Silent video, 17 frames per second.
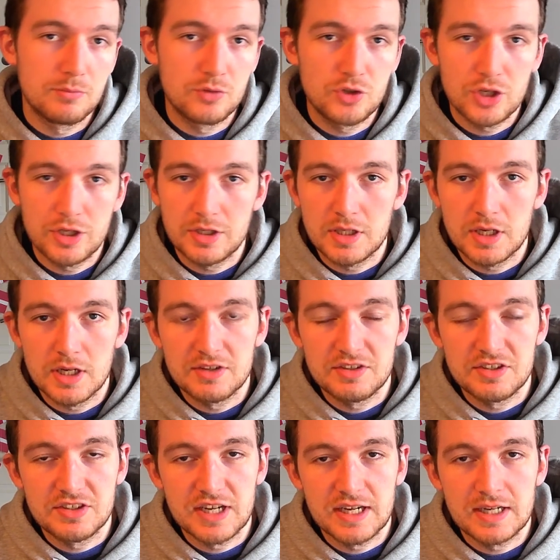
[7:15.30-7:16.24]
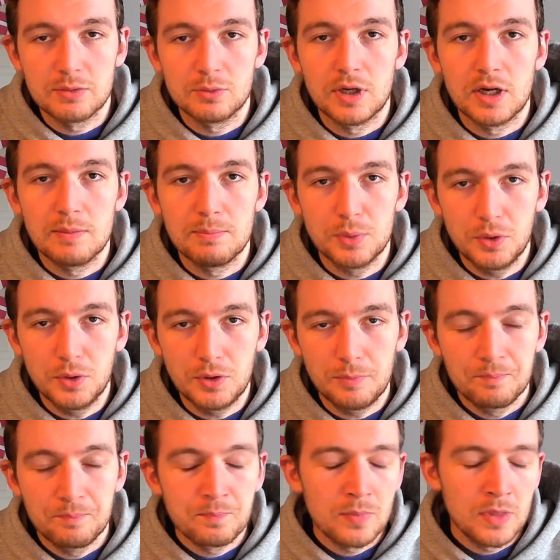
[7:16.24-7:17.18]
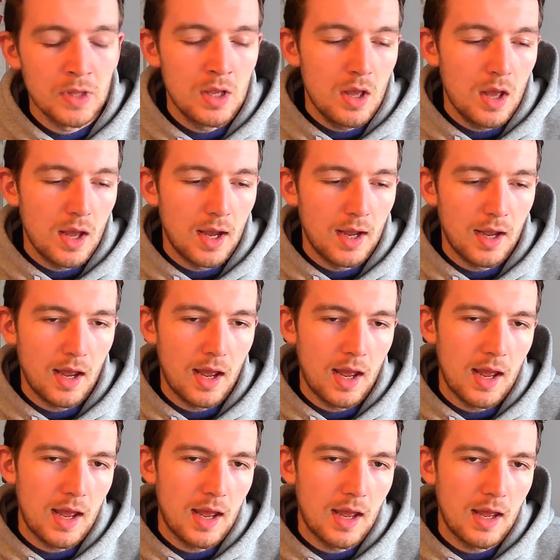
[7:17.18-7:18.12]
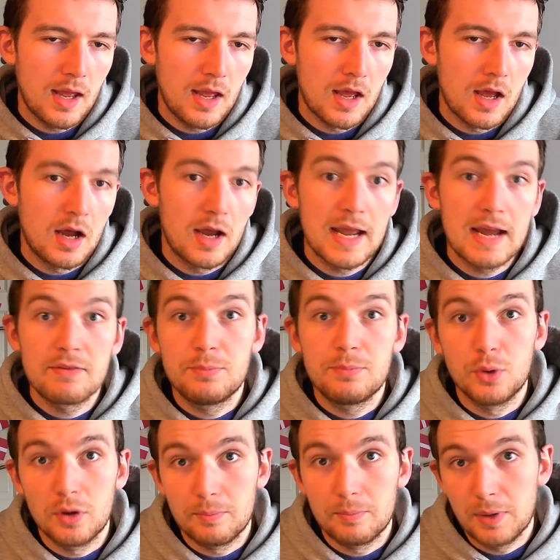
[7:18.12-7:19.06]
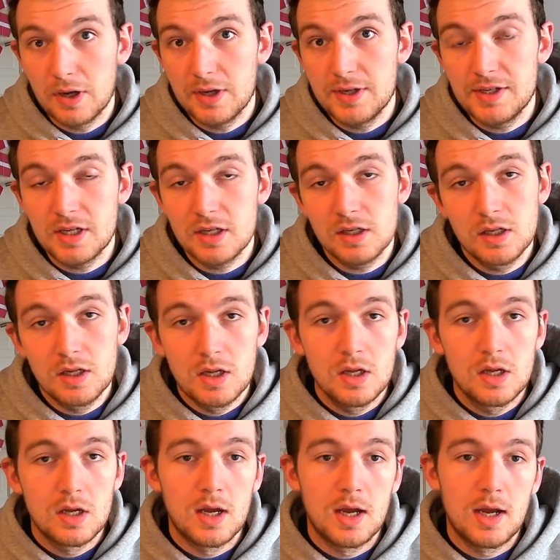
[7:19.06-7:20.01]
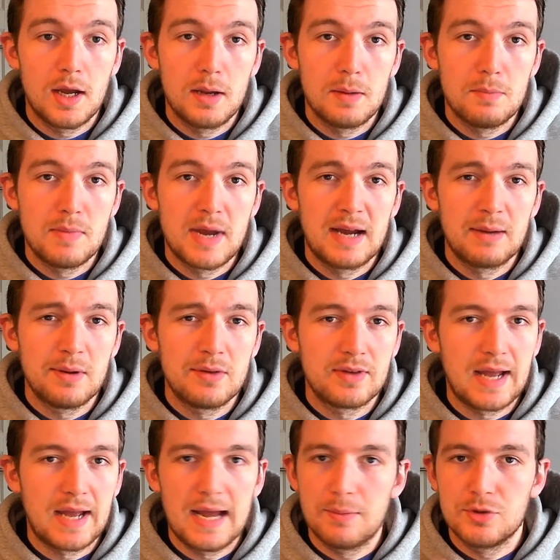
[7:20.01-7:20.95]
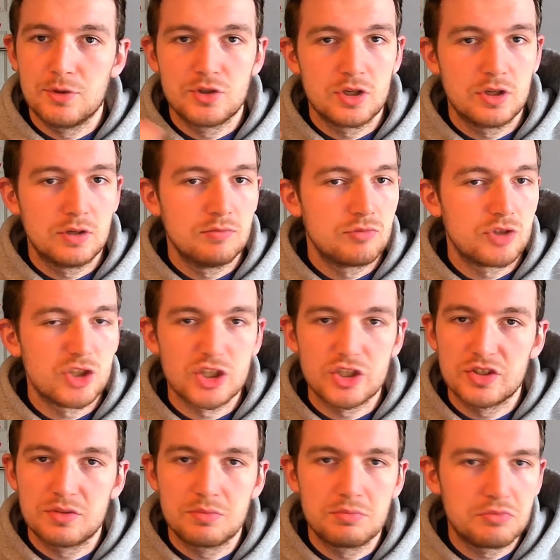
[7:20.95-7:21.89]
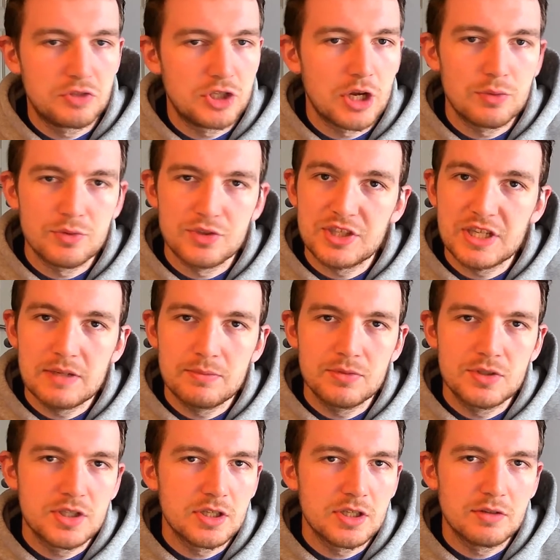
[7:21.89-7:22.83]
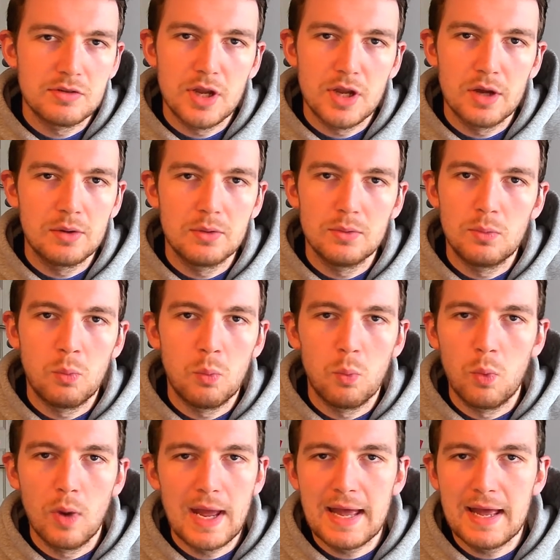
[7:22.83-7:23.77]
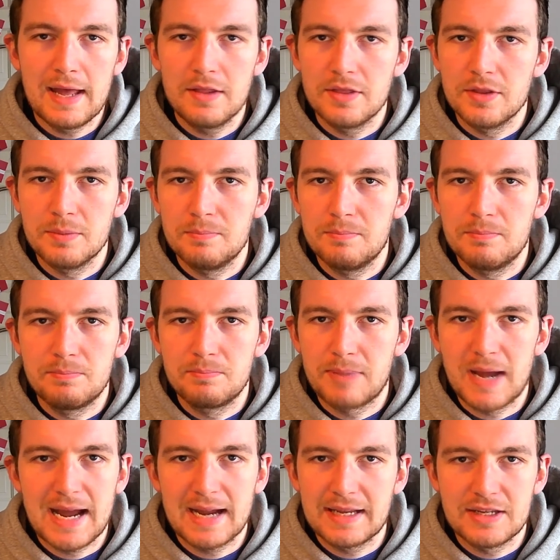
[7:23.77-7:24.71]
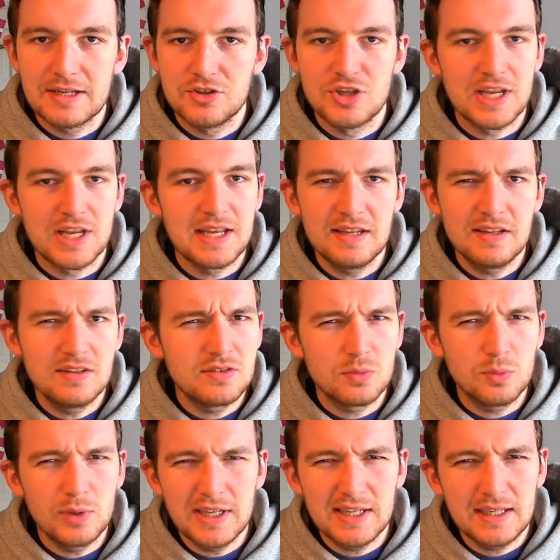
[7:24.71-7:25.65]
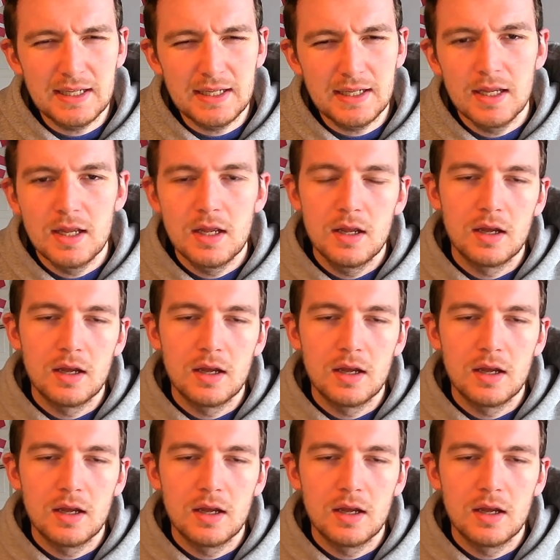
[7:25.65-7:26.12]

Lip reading: show you guys exactly what I bought. I have bought a binder, however Amazon just don't seem to know where the package is, weirdly.